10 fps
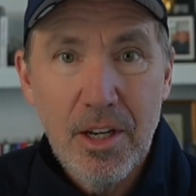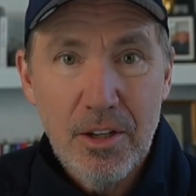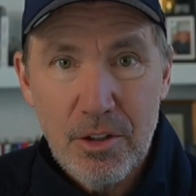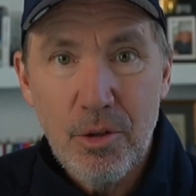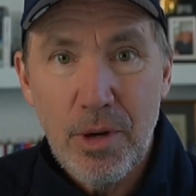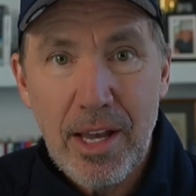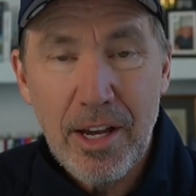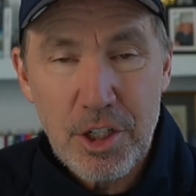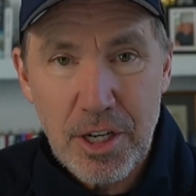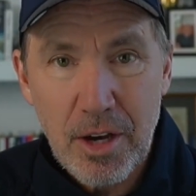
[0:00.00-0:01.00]
do
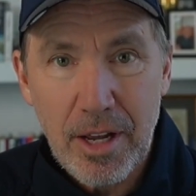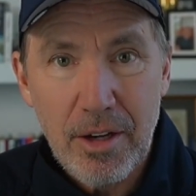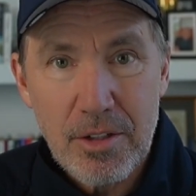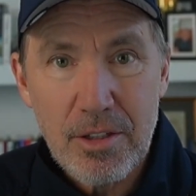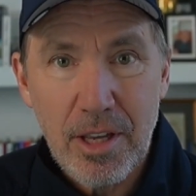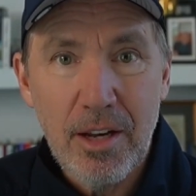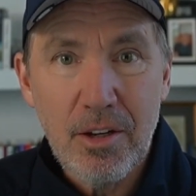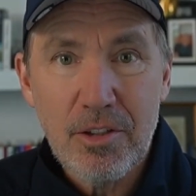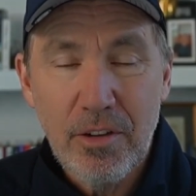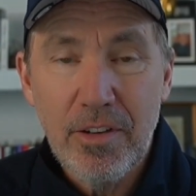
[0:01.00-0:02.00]
AI shout outs
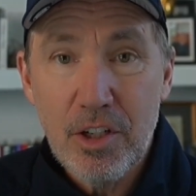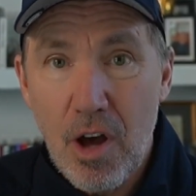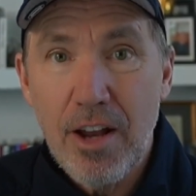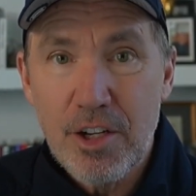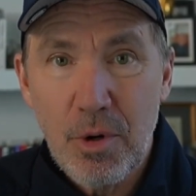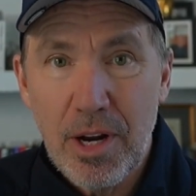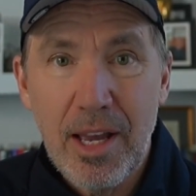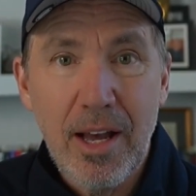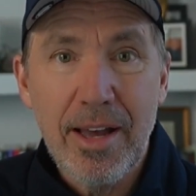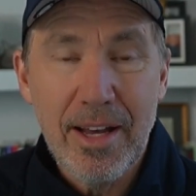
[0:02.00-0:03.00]
and sort of acknowledge where
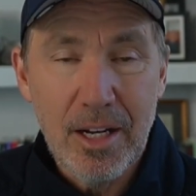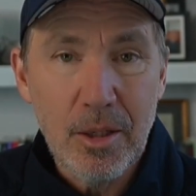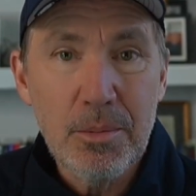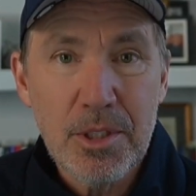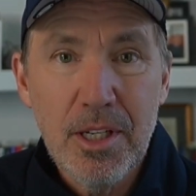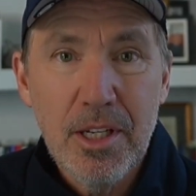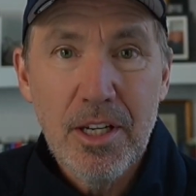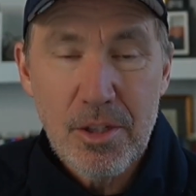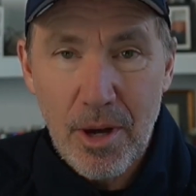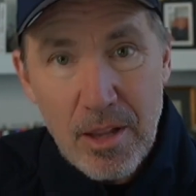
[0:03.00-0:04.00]
AI helped,
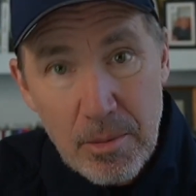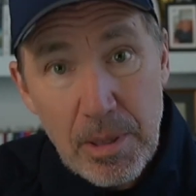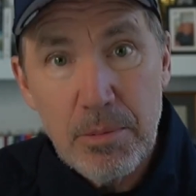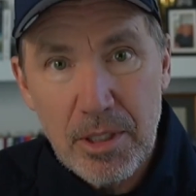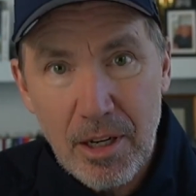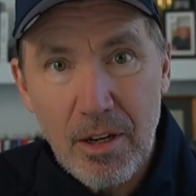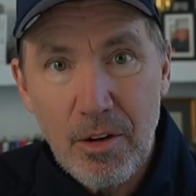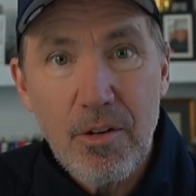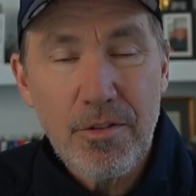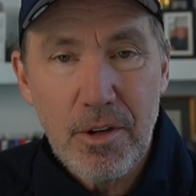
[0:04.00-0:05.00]
and so other people can
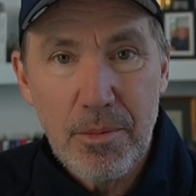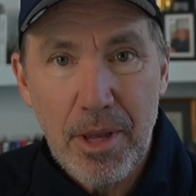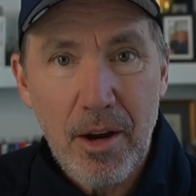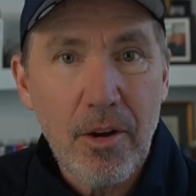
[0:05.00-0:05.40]
learn from that.